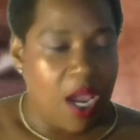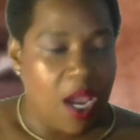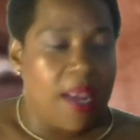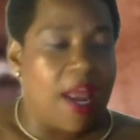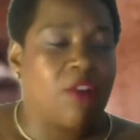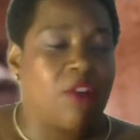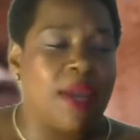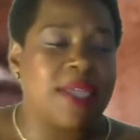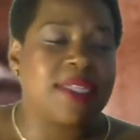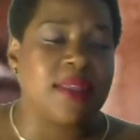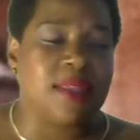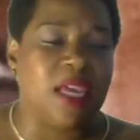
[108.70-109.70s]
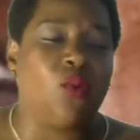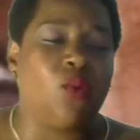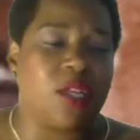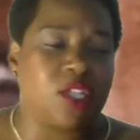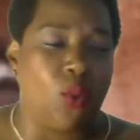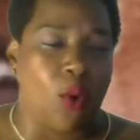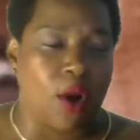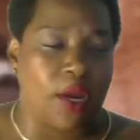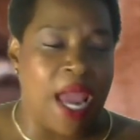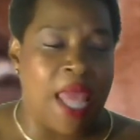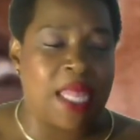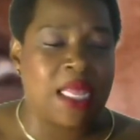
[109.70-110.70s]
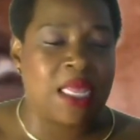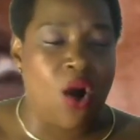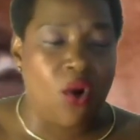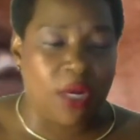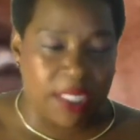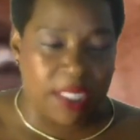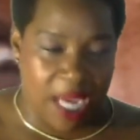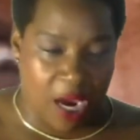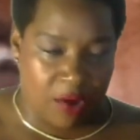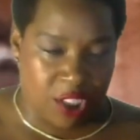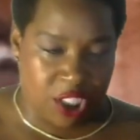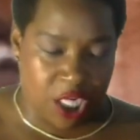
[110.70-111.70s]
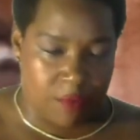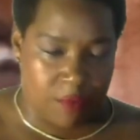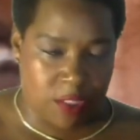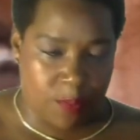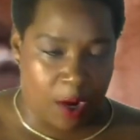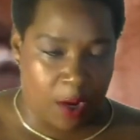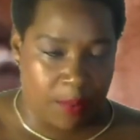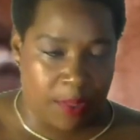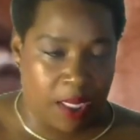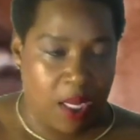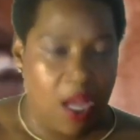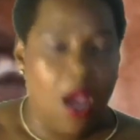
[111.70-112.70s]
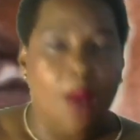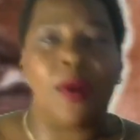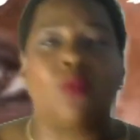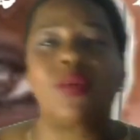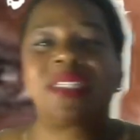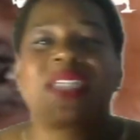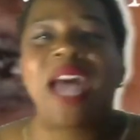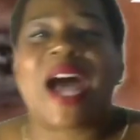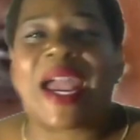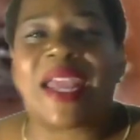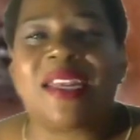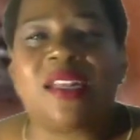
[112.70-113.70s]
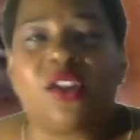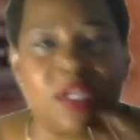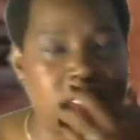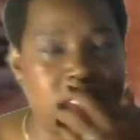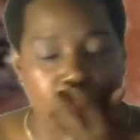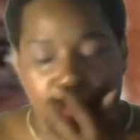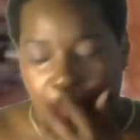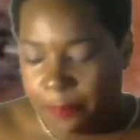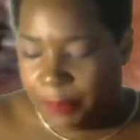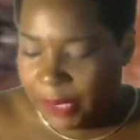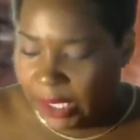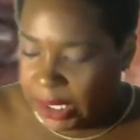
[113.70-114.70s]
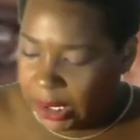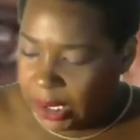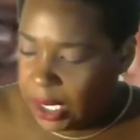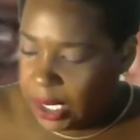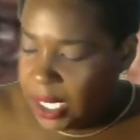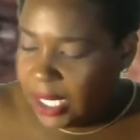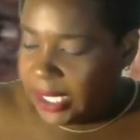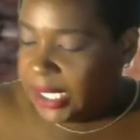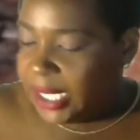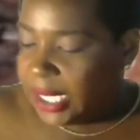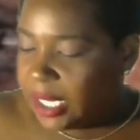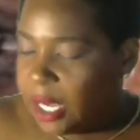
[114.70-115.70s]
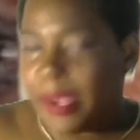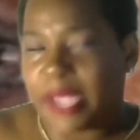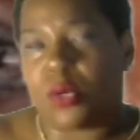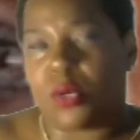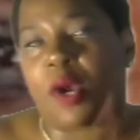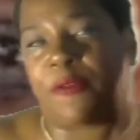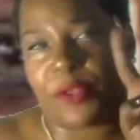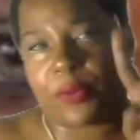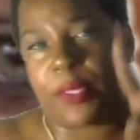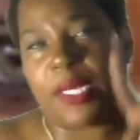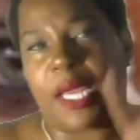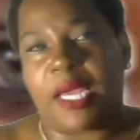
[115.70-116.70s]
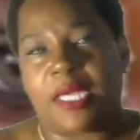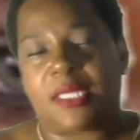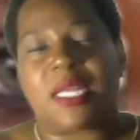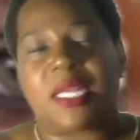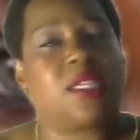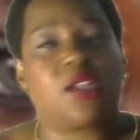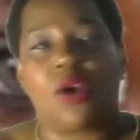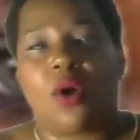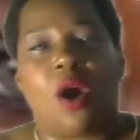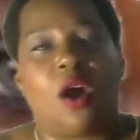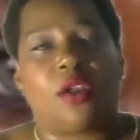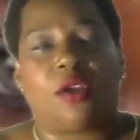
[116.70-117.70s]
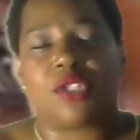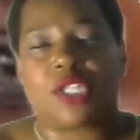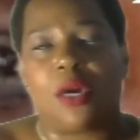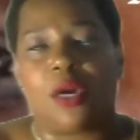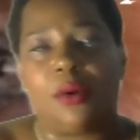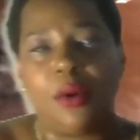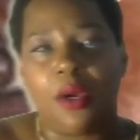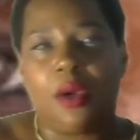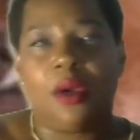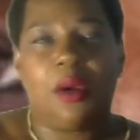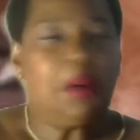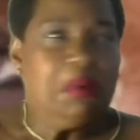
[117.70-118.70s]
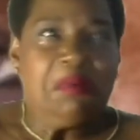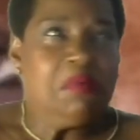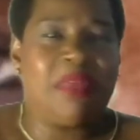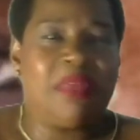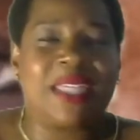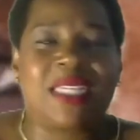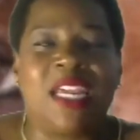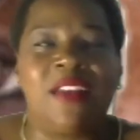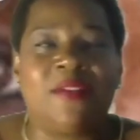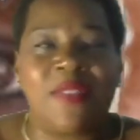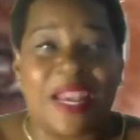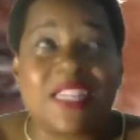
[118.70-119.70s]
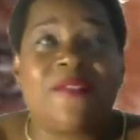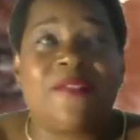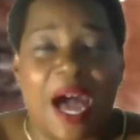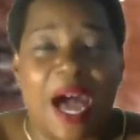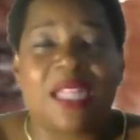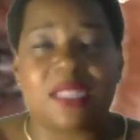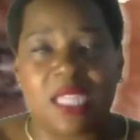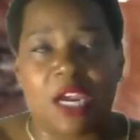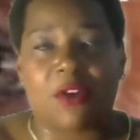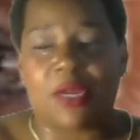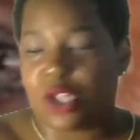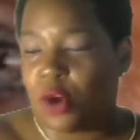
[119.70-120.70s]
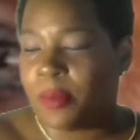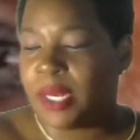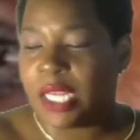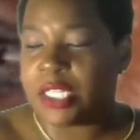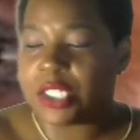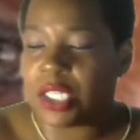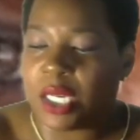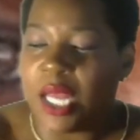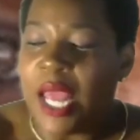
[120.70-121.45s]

Now, Grayson then went to work at Logan County Sheriff's Department, but resigned could simply be he didn't come back to work for 3 days. That's a no call, no show. That's a voluntary termination,